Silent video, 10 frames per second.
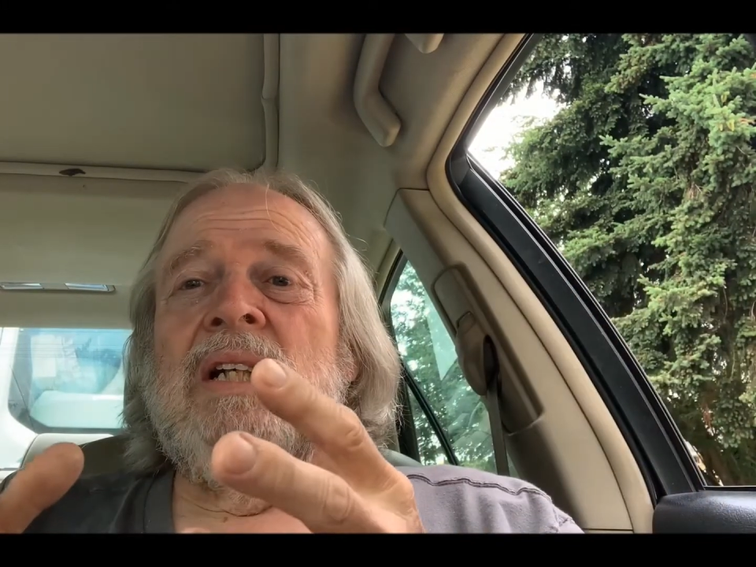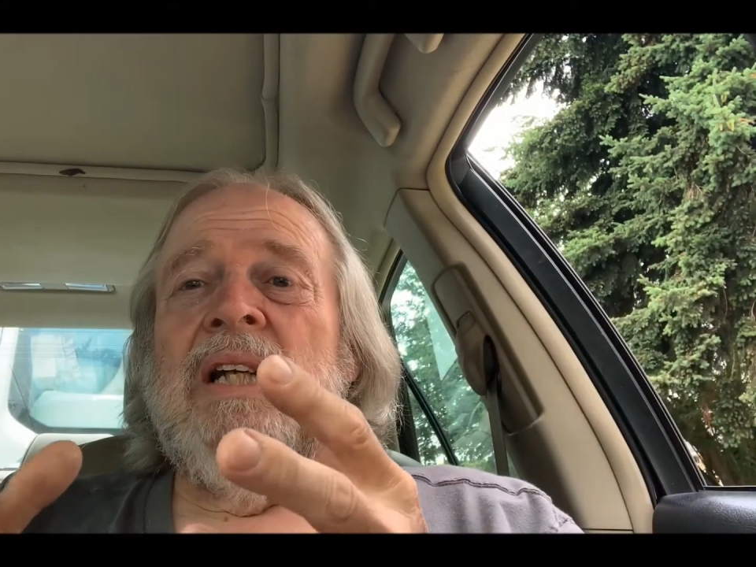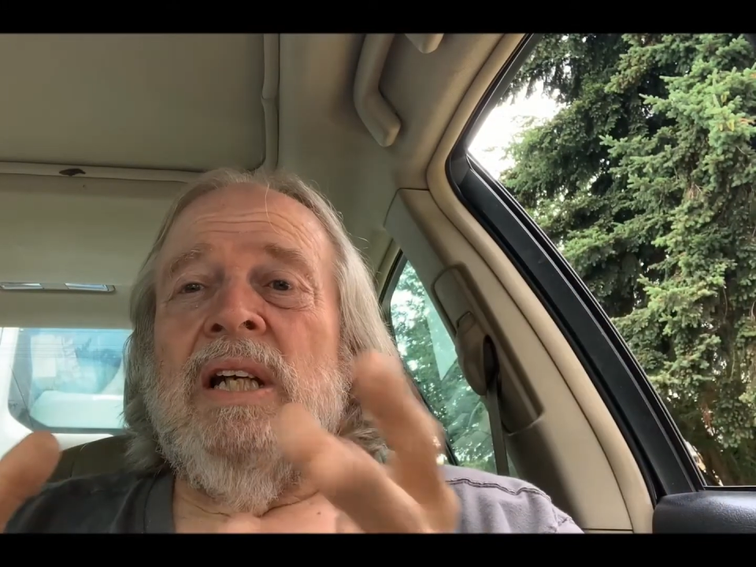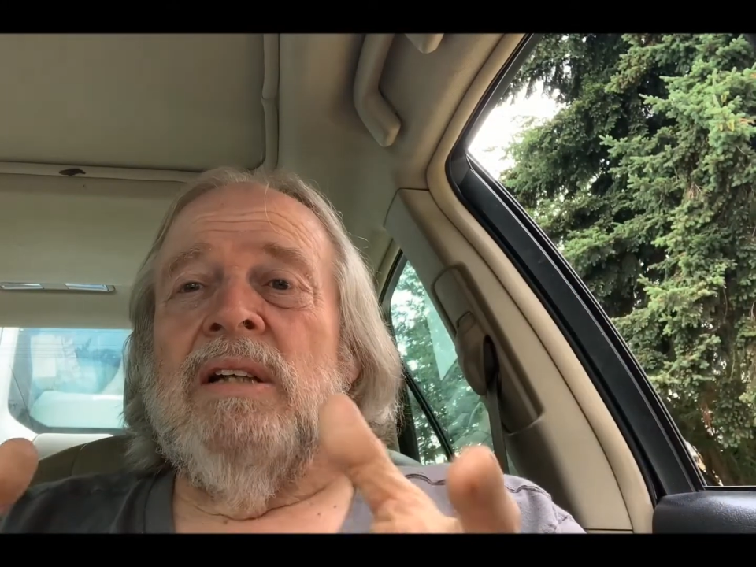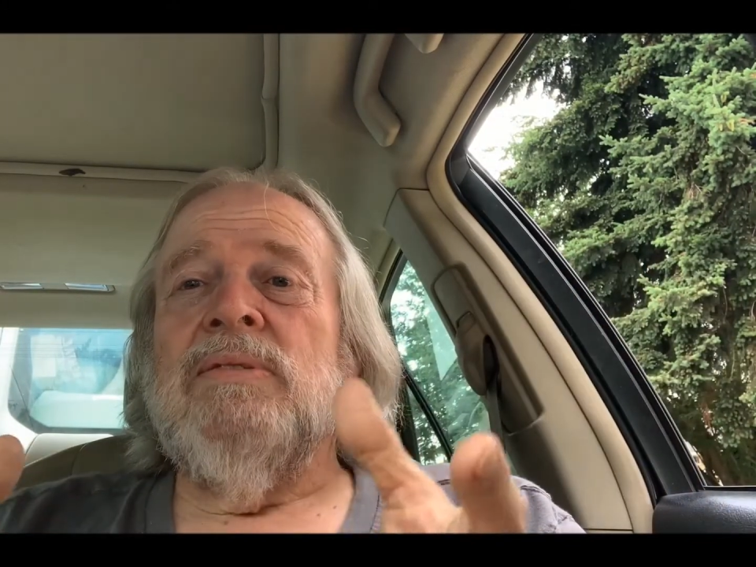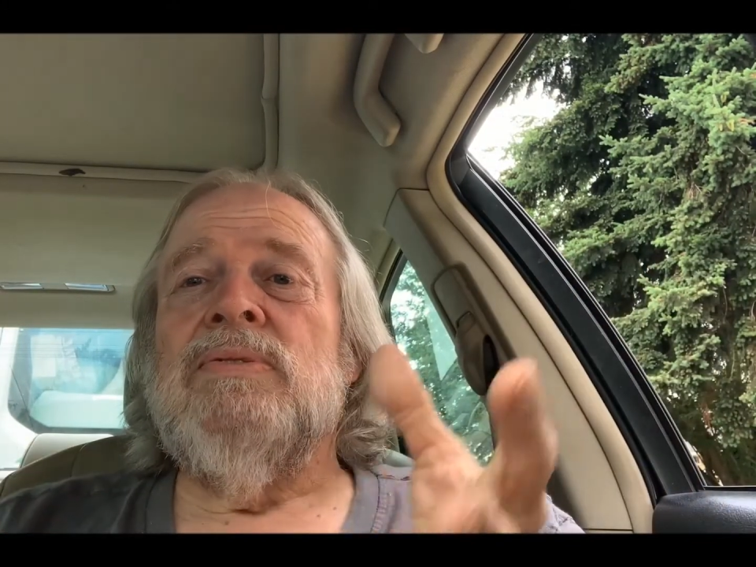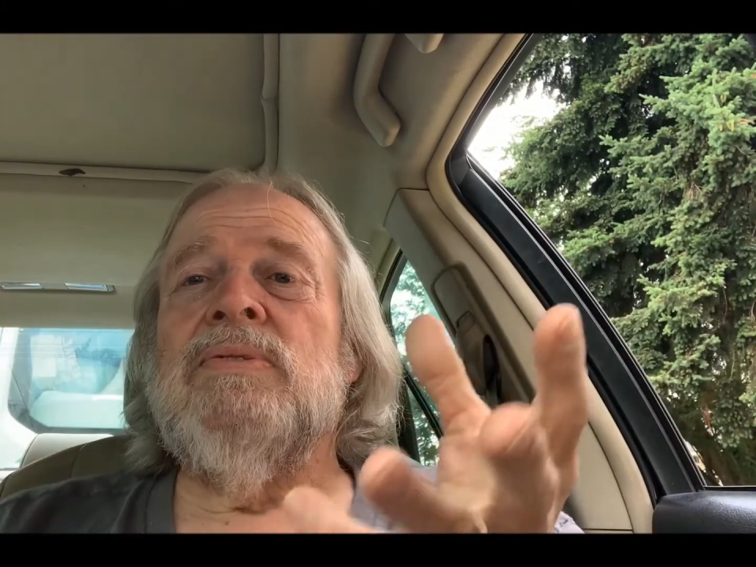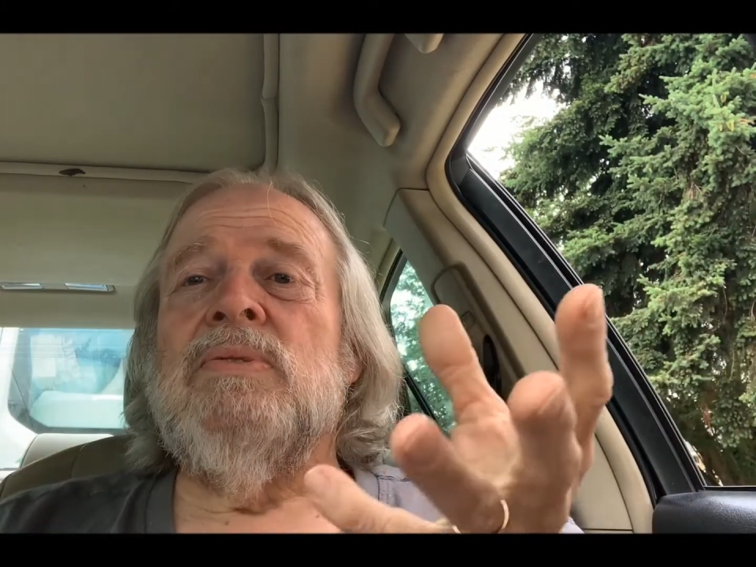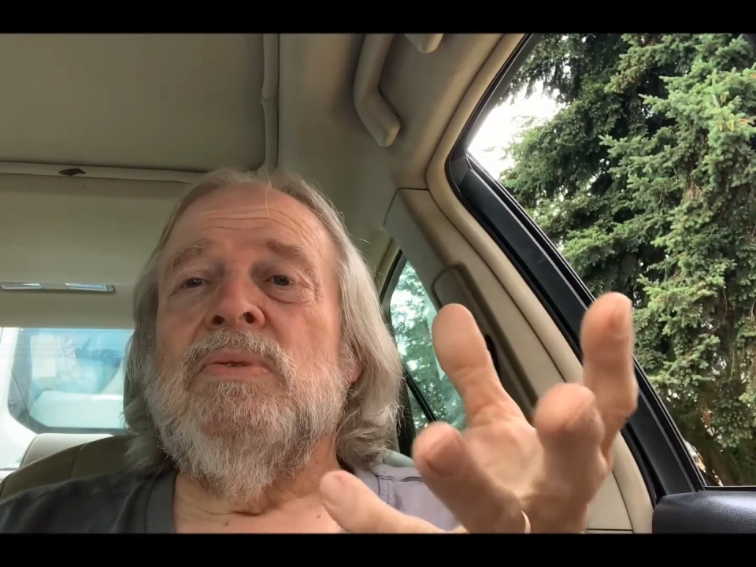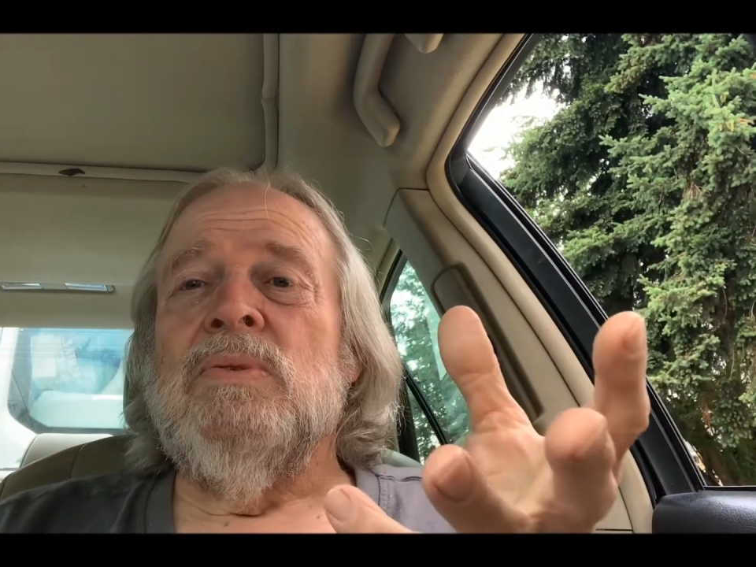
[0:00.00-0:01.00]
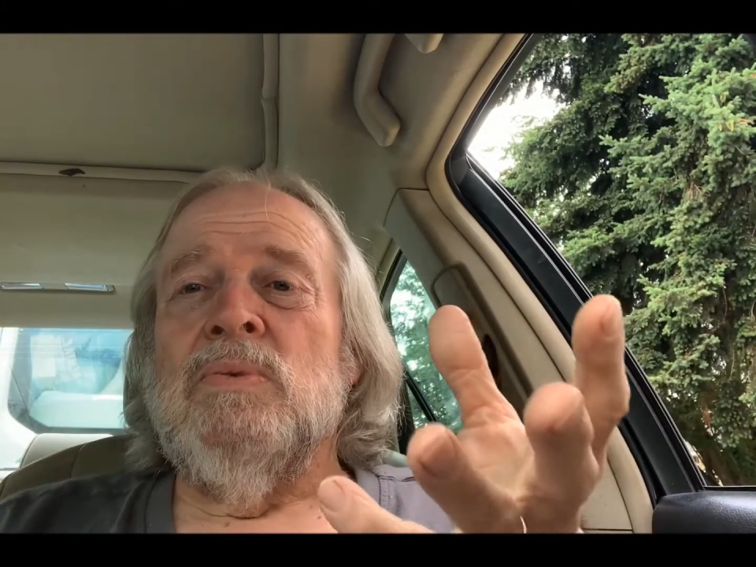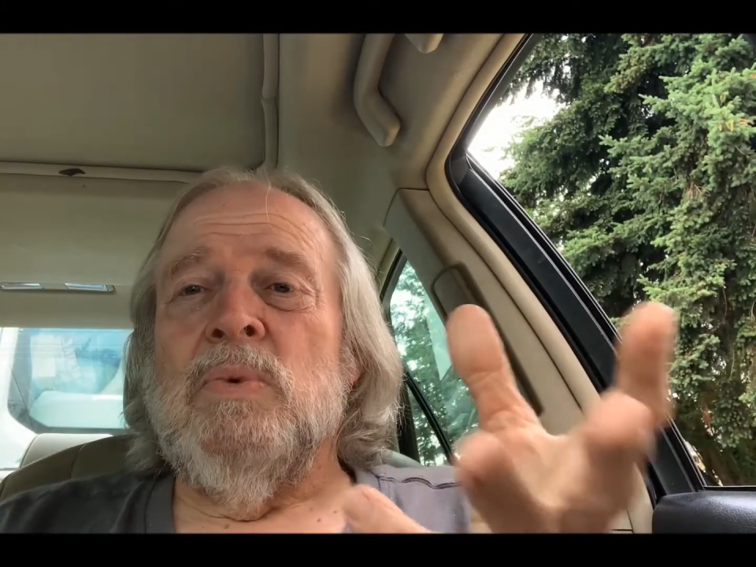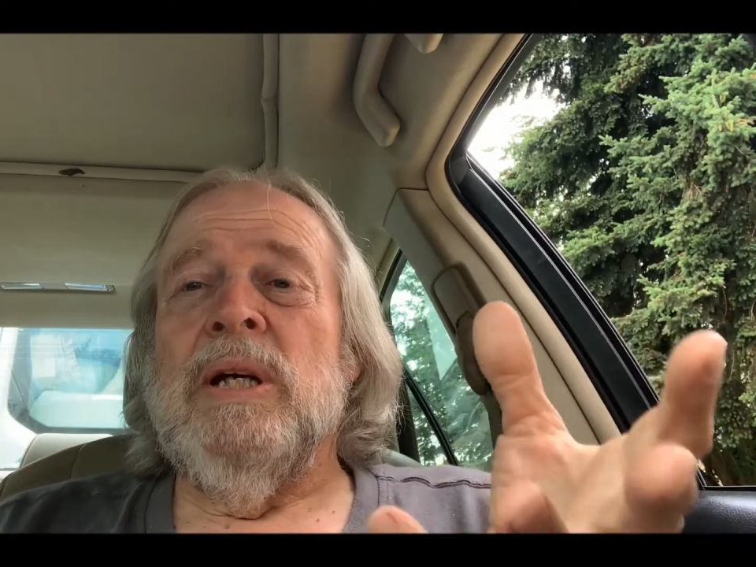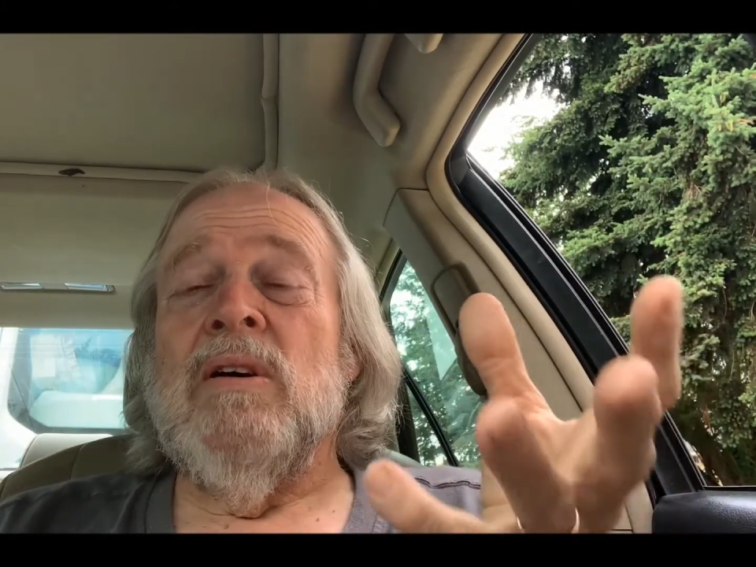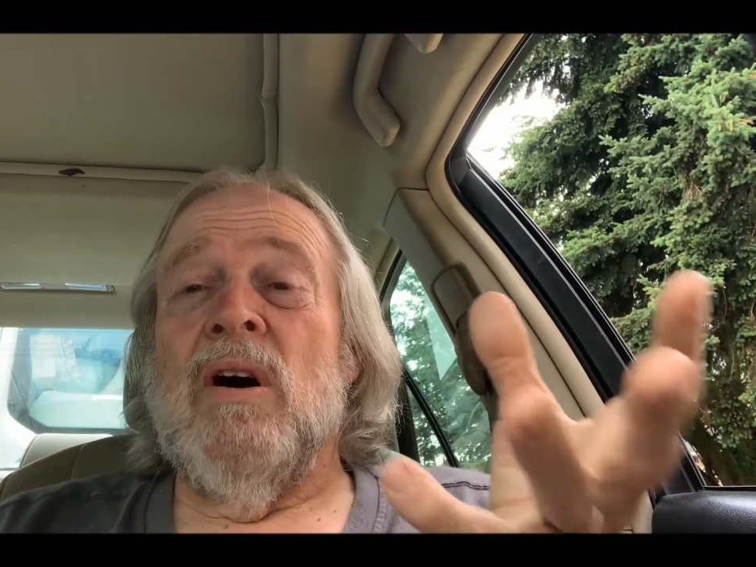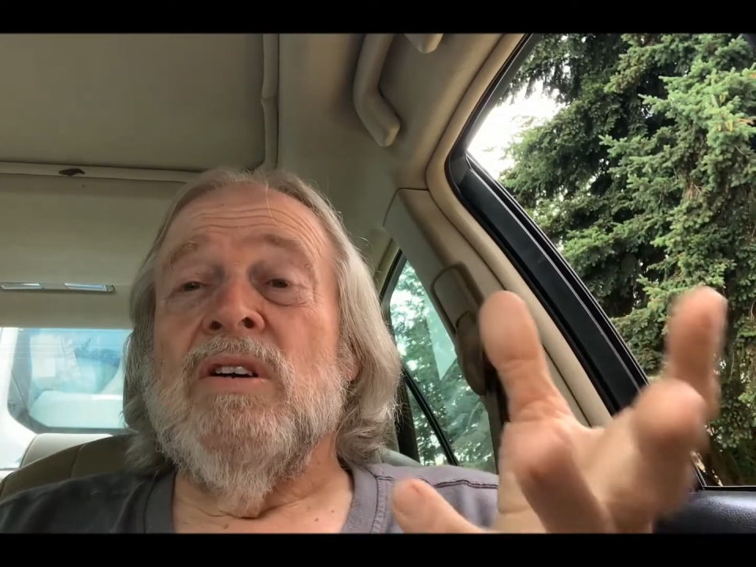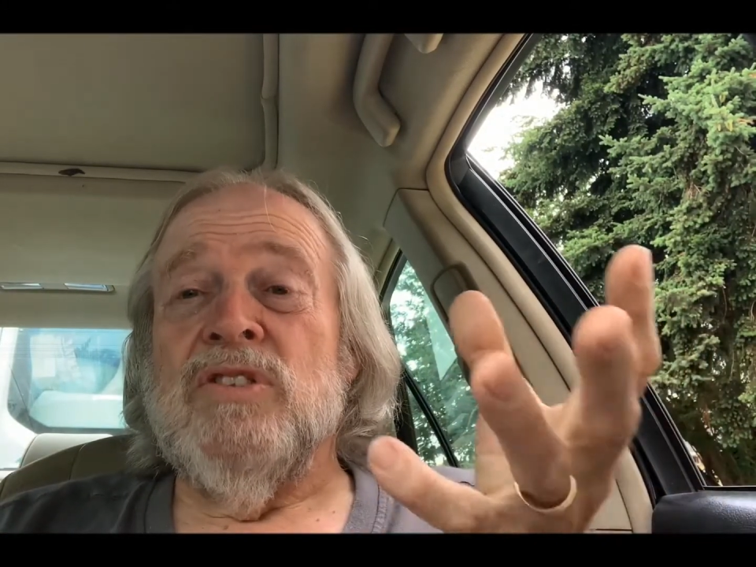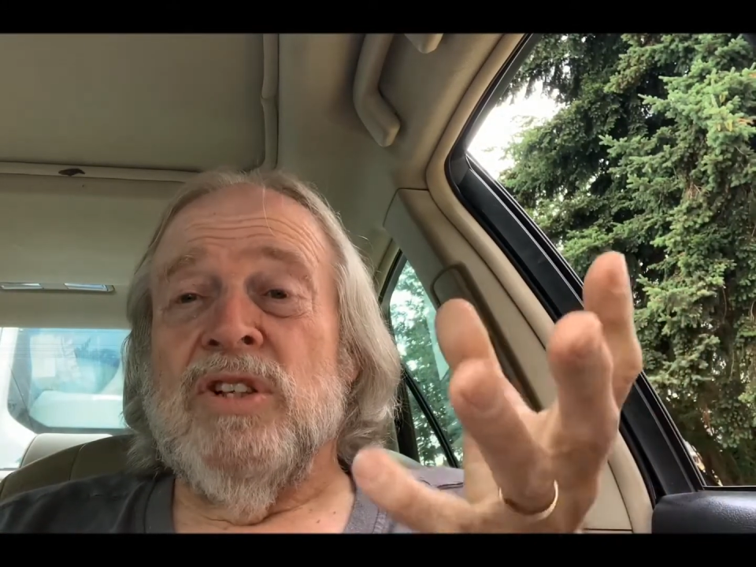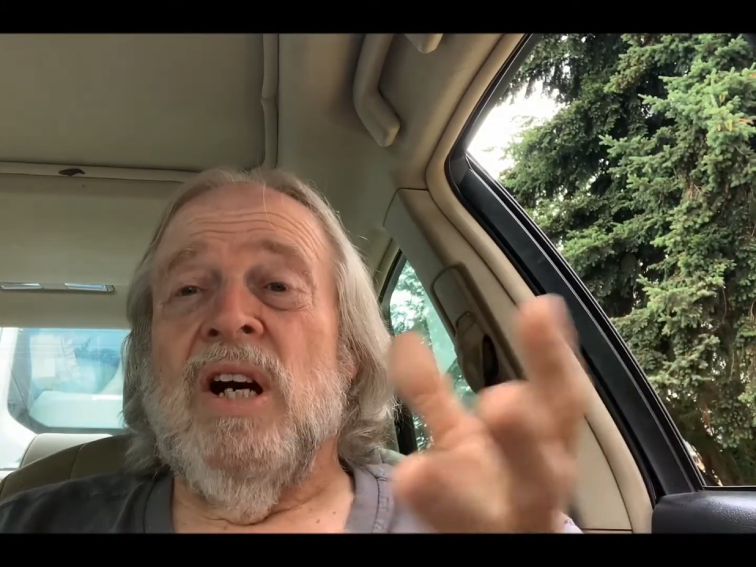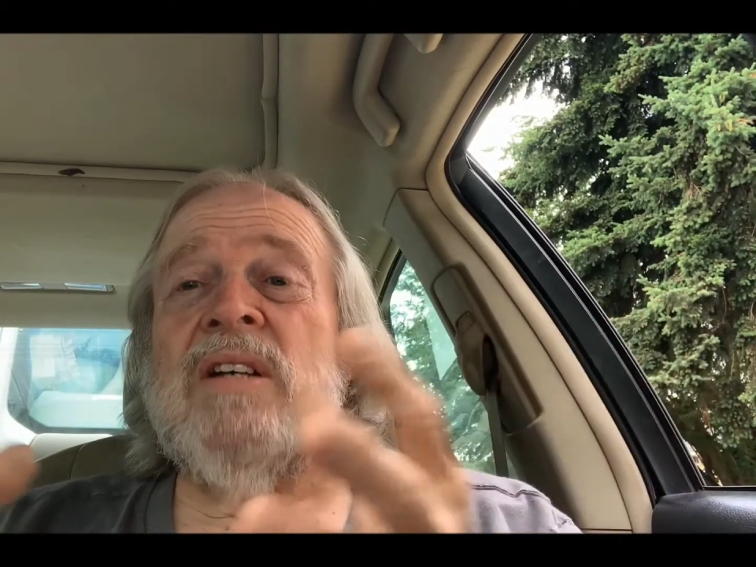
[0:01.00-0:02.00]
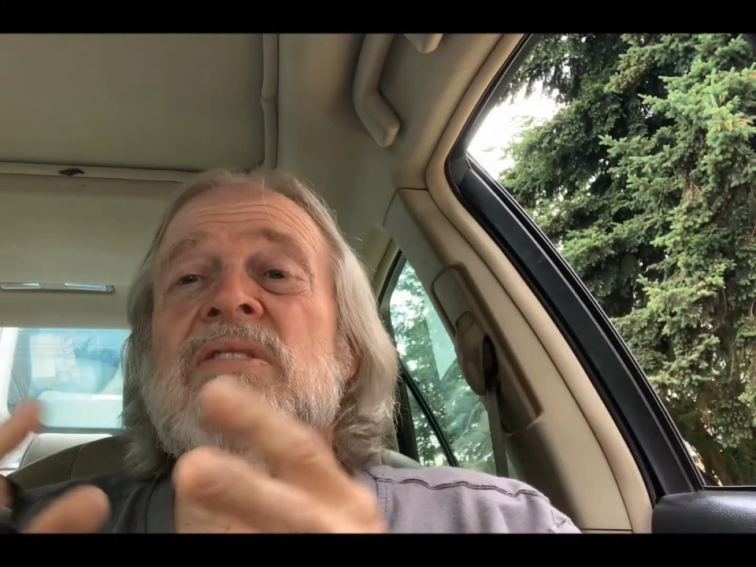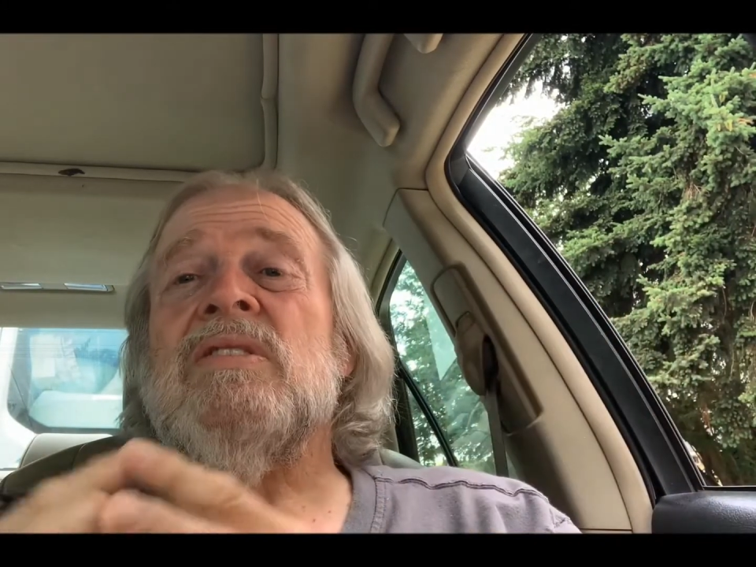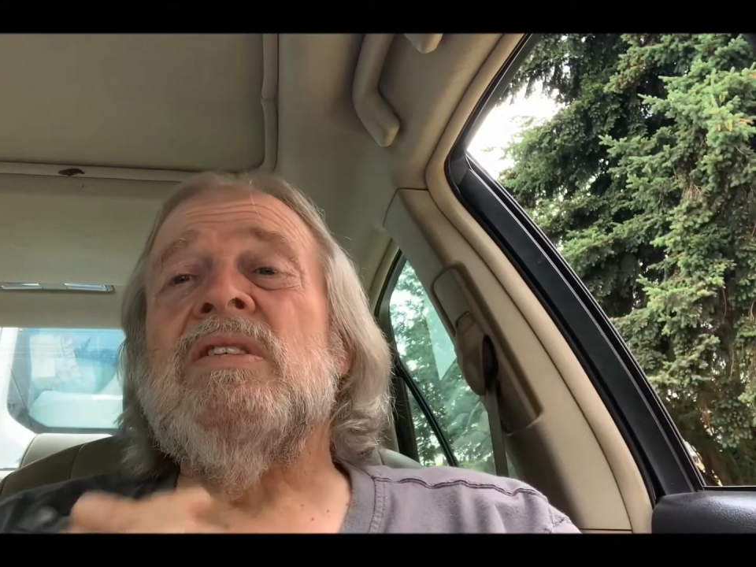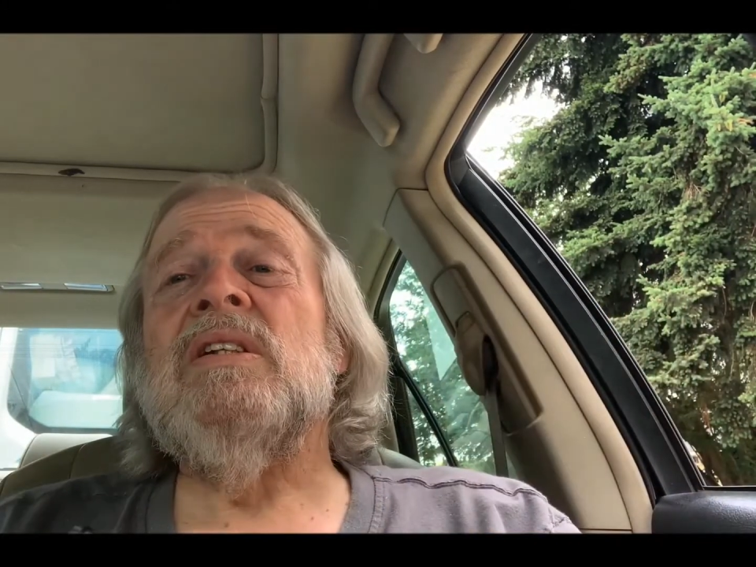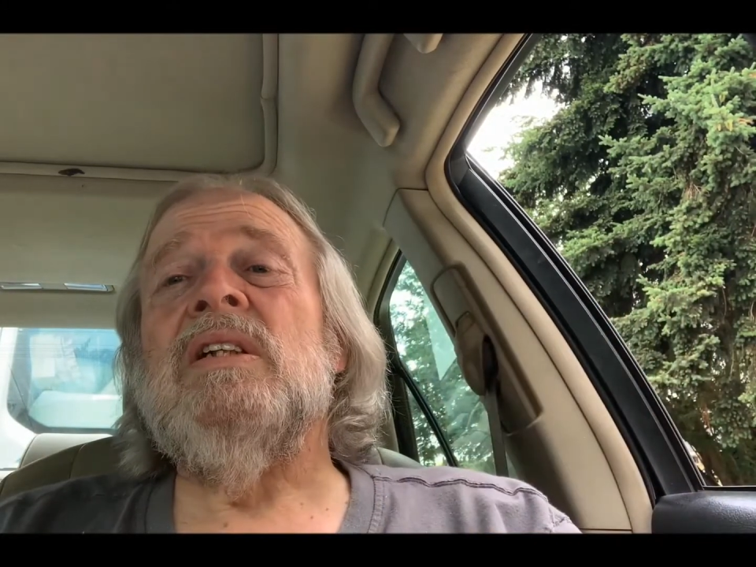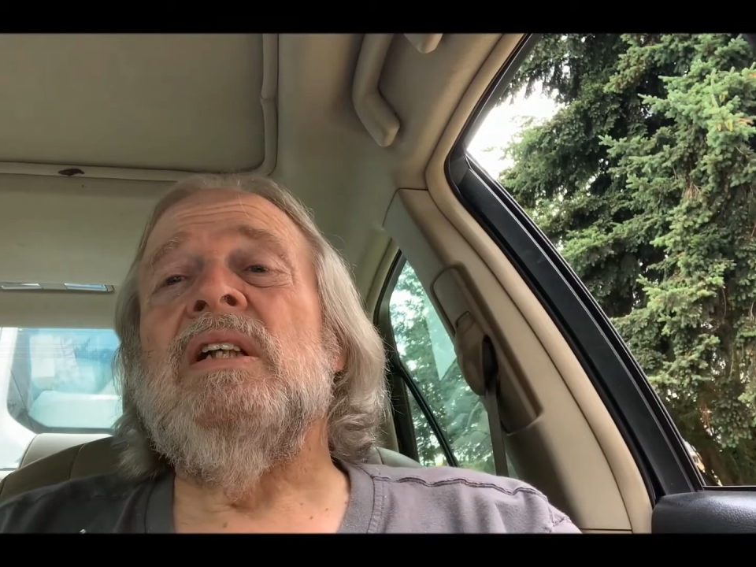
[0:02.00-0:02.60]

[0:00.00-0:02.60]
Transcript: if we are just